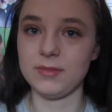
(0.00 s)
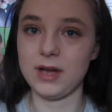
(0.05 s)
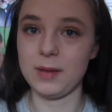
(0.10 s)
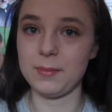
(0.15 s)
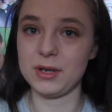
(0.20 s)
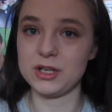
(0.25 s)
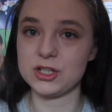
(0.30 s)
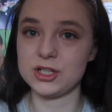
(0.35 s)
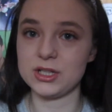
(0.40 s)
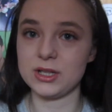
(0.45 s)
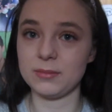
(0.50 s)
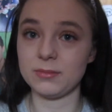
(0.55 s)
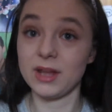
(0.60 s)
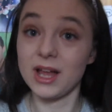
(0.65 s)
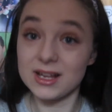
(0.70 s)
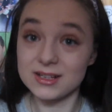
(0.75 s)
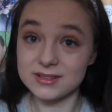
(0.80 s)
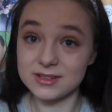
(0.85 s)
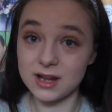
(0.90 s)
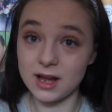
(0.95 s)
I mentioned them
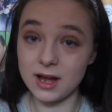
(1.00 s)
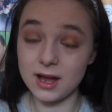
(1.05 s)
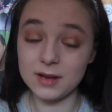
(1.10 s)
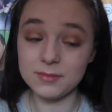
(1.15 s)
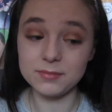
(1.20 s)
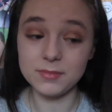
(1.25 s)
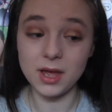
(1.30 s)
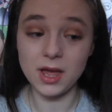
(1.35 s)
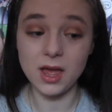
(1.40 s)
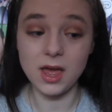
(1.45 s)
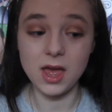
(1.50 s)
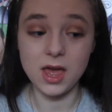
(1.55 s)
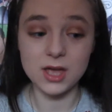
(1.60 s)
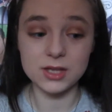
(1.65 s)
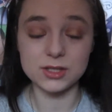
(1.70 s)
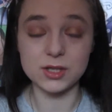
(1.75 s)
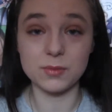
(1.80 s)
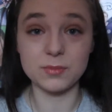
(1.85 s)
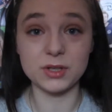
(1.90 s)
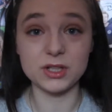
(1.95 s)
last time.
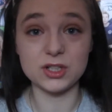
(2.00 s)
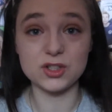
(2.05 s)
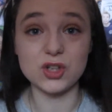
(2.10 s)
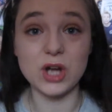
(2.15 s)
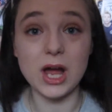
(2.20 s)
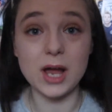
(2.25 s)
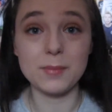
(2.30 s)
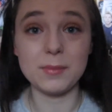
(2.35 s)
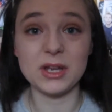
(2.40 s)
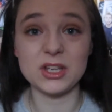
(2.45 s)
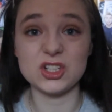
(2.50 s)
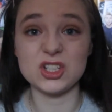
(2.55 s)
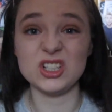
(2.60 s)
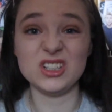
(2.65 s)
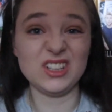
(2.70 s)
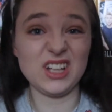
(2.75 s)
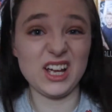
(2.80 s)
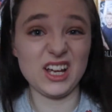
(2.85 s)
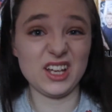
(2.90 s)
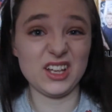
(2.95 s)
So I'm going to try and
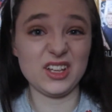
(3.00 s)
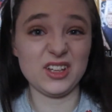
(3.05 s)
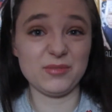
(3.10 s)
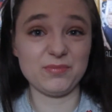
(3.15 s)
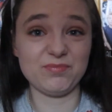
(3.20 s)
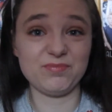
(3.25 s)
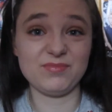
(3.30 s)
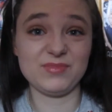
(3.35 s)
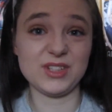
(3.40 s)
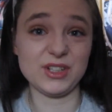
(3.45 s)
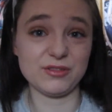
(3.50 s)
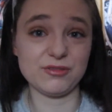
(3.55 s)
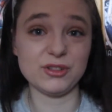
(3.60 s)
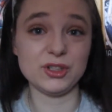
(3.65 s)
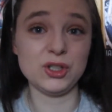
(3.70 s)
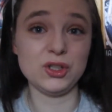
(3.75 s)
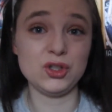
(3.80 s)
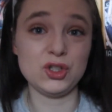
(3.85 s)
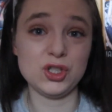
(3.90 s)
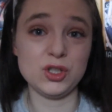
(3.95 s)
mention like
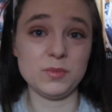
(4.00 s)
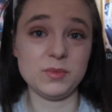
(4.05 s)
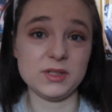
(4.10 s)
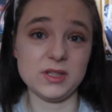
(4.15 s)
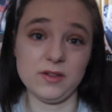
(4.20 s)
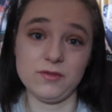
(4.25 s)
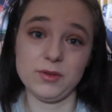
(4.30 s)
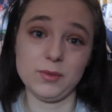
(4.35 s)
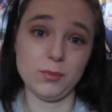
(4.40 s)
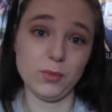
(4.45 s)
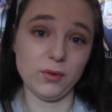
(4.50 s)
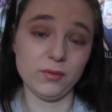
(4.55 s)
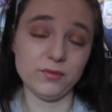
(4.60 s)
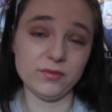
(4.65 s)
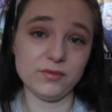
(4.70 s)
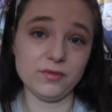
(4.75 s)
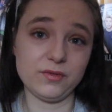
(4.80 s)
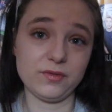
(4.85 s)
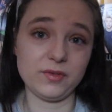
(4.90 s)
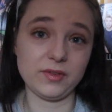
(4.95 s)
different YouTubers every
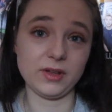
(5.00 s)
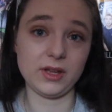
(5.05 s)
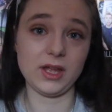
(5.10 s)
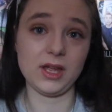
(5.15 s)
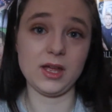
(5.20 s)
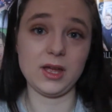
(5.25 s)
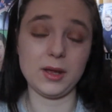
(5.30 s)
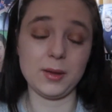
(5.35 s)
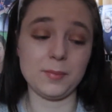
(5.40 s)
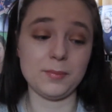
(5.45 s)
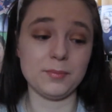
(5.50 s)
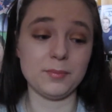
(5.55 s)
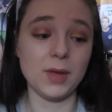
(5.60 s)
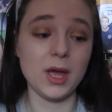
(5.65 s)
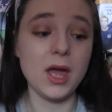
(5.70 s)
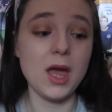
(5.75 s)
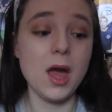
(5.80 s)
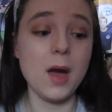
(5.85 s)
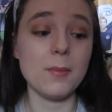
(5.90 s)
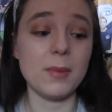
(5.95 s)
month.
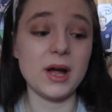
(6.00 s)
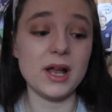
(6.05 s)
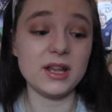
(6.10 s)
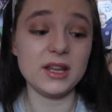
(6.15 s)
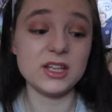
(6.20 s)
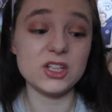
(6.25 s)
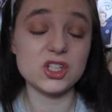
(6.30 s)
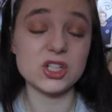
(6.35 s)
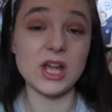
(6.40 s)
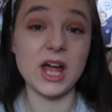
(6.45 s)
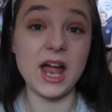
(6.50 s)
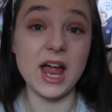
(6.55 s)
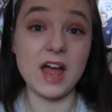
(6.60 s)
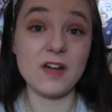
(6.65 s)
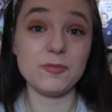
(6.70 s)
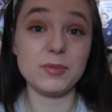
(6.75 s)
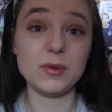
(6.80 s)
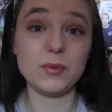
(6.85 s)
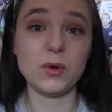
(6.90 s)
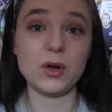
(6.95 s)
But I
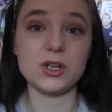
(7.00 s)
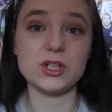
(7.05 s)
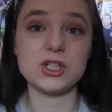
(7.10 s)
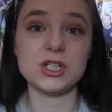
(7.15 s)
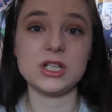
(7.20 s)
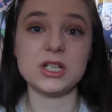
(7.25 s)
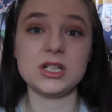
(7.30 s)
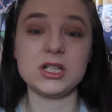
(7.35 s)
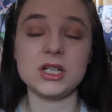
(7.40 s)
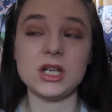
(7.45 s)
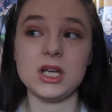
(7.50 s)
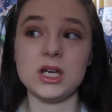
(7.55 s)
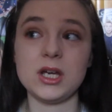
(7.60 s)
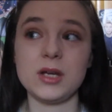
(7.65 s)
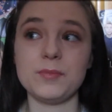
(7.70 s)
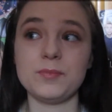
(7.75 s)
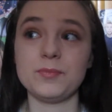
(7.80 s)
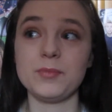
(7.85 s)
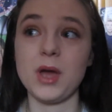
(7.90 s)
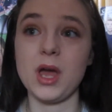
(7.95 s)
have been watching
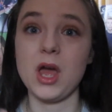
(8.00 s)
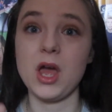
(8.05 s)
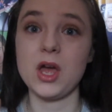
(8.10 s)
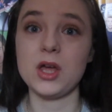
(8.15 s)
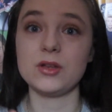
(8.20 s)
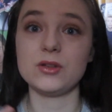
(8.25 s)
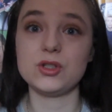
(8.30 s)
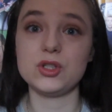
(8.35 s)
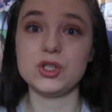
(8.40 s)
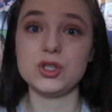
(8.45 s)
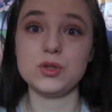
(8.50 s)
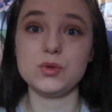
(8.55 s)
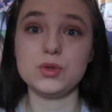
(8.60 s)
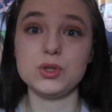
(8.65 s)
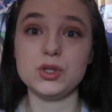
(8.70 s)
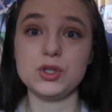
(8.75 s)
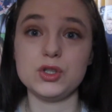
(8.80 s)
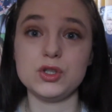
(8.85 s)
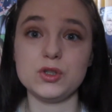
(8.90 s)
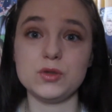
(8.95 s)
2
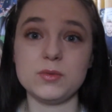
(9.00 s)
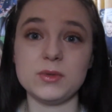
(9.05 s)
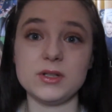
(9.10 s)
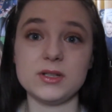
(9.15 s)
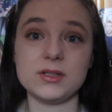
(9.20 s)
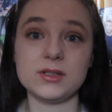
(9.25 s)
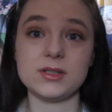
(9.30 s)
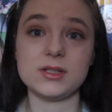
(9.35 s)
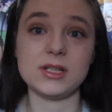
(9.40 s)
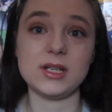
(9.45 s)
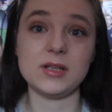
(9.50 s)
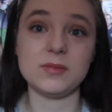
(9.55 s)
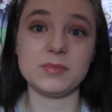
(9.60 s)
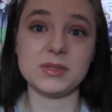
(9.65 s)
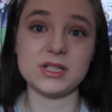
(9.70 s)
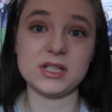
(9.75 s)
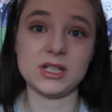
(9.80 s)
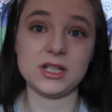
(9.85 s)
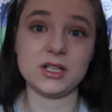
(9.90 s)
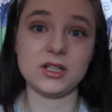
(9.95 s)
YouTubers in
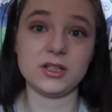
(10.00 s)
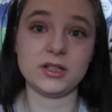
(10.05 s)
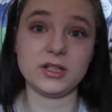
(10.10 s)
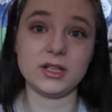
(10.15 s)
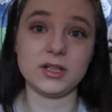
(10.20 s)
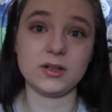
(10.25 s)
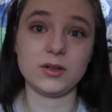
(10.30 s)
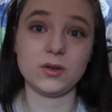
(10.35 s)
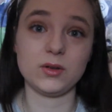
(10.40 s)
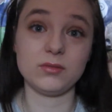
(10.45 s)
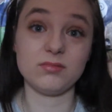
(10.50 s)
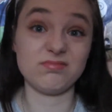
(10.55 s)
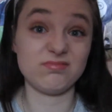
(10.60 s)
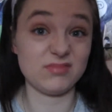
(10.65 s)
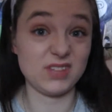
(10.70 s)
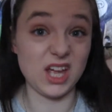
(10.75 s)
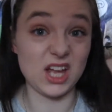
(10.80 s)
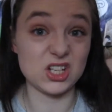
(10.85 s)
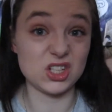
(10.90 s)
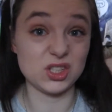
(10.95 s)
particular,
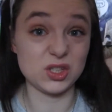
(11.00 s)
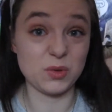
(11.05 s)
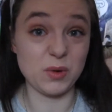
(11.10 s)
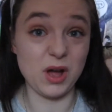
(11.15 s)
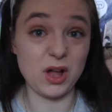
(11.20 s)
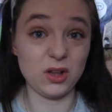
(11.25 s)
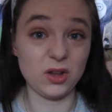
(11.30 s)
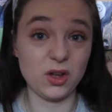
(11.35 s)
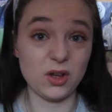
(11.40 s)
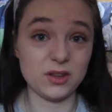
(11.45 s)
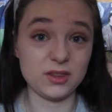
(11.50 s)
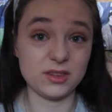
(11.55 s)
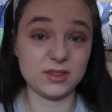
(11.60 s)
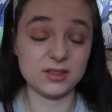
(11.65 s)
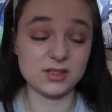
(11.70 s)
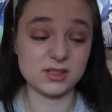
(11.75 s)
actually quite a lot